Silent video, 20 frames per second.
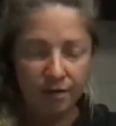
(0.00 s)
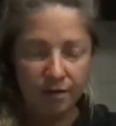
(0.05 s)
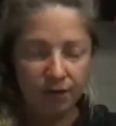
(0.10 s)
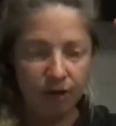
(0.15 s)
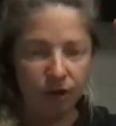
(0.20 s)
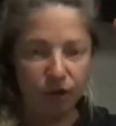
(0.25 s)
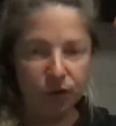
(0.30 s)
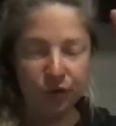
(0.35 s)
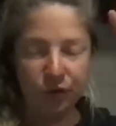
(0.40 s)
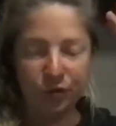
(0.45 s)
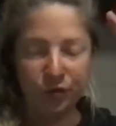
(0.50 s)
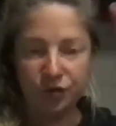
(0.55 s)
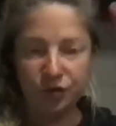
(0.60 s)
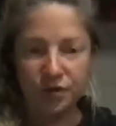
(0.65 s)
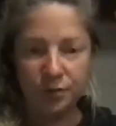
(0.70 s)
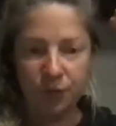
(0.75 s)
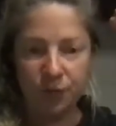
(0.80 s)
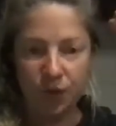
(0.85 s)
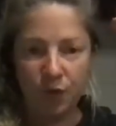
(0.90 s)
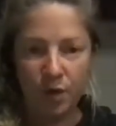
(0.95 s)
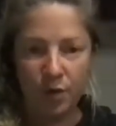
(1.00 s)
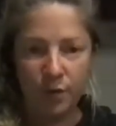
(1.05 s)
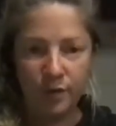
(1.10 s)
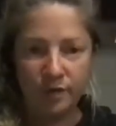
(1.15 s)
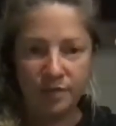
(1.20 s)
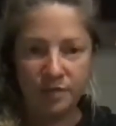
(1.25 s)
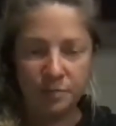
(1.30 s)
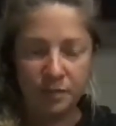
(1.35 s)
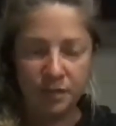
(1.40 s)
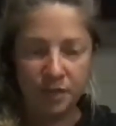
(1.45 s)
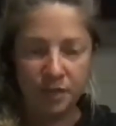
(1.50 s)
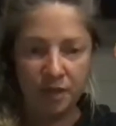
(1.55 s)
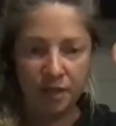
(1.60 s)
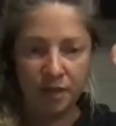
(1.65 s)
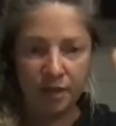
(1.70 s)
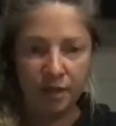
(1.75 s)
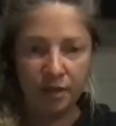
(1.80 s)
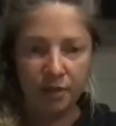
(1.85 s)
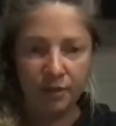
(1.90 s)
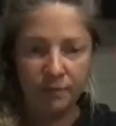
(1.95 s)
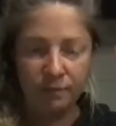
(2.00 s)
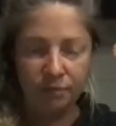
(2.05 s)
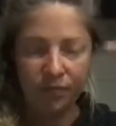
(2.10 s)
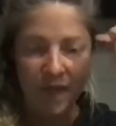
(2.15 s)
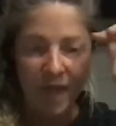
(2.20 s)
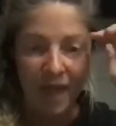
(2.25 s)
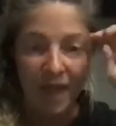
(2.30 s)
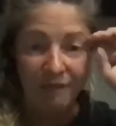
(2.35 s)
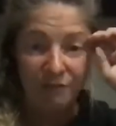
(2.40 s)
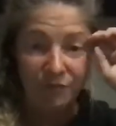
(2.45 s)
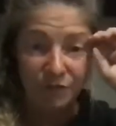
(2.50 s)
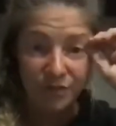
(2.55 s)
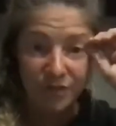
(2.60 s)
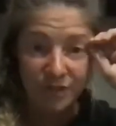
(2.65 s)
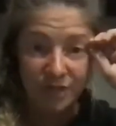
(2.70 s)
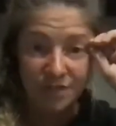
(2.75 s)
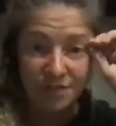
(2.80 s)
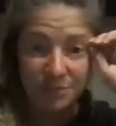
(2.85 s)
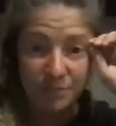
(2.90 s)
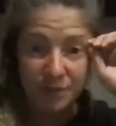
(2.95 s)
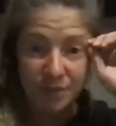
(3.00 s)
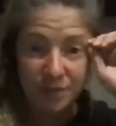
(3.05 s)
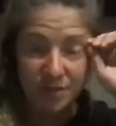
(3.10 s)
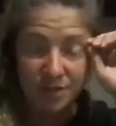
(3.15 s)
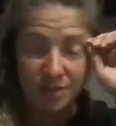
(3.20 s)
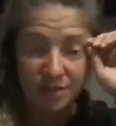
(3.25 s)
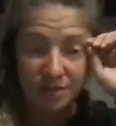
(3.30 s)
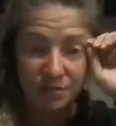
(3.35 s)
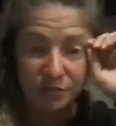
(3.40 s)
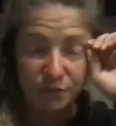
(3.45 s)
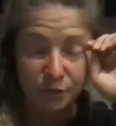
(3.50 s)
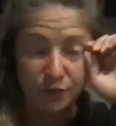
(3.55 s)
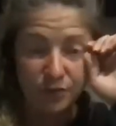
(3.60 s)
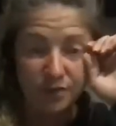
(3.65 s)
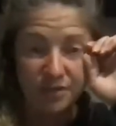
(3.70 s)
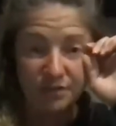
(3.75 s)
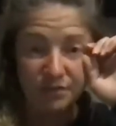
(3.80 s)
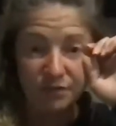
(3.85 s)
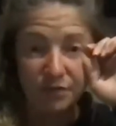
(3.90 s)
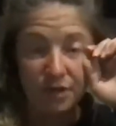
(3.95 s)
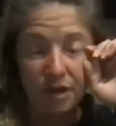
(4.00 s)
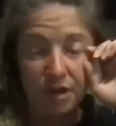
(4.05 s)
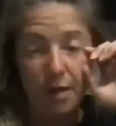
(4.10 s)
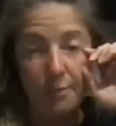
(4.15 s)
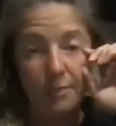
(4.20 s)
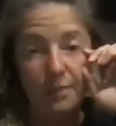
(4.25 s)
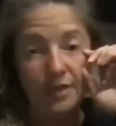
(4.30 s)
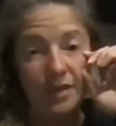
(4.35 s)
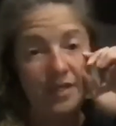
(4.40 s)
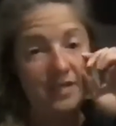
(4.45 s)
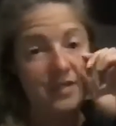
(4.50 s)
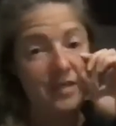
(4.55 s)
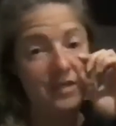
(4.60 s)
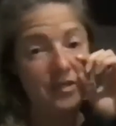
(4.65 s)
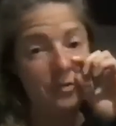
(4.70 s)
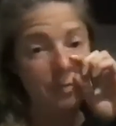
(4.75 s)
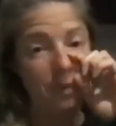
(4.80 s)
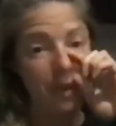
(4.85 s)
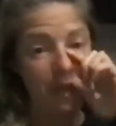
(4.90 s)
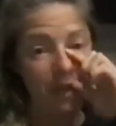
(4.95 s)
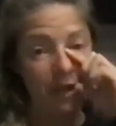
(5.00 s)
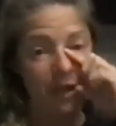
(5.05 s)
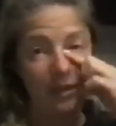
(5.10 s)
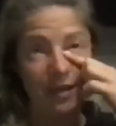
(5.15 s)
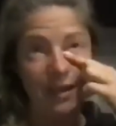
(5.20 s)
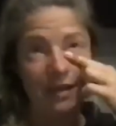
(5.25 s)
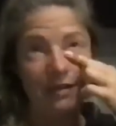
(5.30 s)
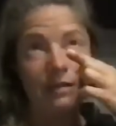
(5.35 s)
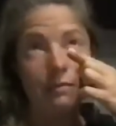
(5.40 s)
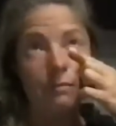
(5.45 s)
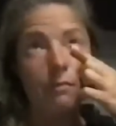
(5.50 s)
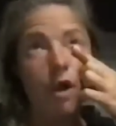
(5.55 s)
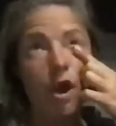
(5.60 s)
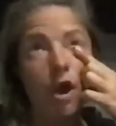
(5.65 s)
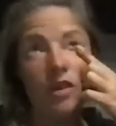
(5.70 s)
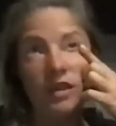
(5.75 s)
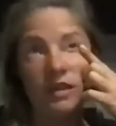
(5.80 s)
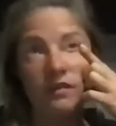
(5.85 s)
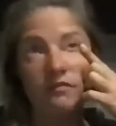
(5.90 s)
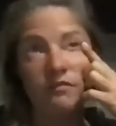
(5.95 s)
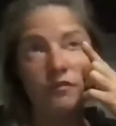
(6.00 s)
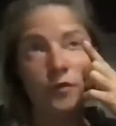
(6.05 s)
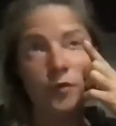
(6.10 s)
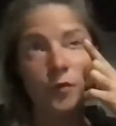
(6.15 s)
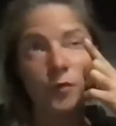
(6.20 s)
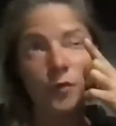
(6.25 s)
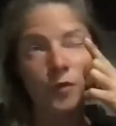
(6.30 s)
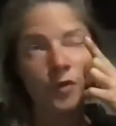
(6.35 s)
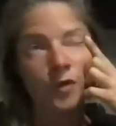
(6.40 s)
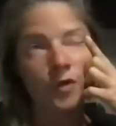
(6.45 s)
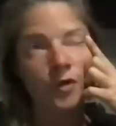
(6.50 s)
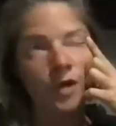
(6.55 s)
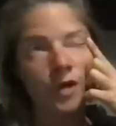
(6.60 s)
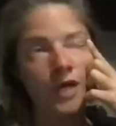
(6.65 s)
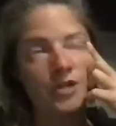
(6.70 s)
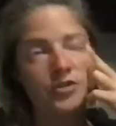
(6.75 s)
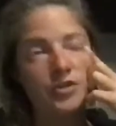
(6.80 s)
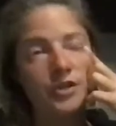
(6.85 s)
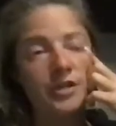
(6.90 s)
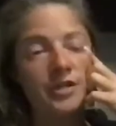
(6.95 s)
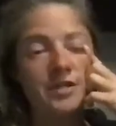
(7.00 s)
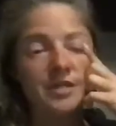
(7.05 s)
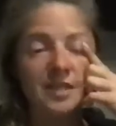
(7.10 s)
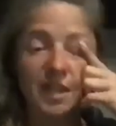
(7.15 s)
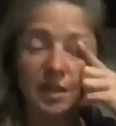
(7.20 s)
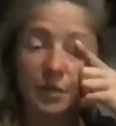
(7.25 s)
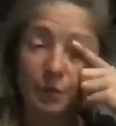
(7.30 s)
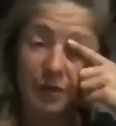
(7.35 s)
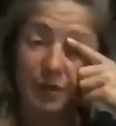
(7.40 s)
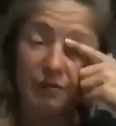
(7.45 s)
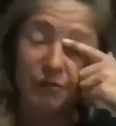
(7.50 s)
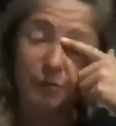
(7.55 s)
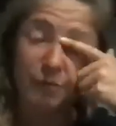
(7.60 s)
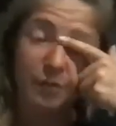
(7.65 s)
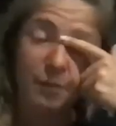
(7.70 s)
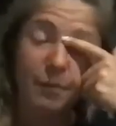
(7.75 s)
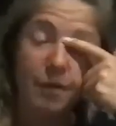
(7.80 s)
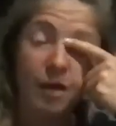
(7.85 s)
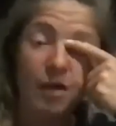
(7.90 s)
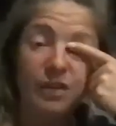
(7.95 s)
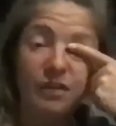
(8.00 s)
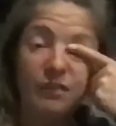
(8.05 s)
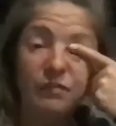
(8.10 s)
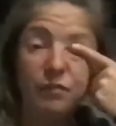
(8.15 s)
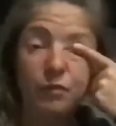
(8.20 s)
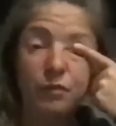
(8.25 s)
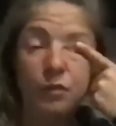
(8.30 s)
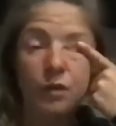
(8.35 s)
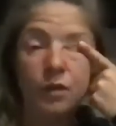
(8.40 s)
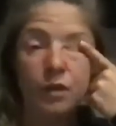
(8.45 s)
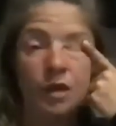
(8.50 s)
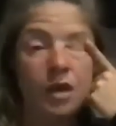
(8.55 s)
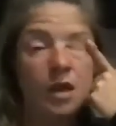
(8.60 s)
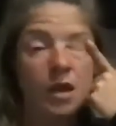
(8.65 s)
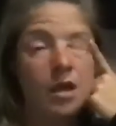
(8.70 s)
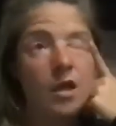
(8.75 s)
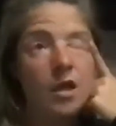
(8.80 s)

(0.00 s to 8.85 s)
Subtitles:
On Google, there will always be advertisements for different companies that are paying, like the Motley Fool. I try to stay away from the Motley Fool.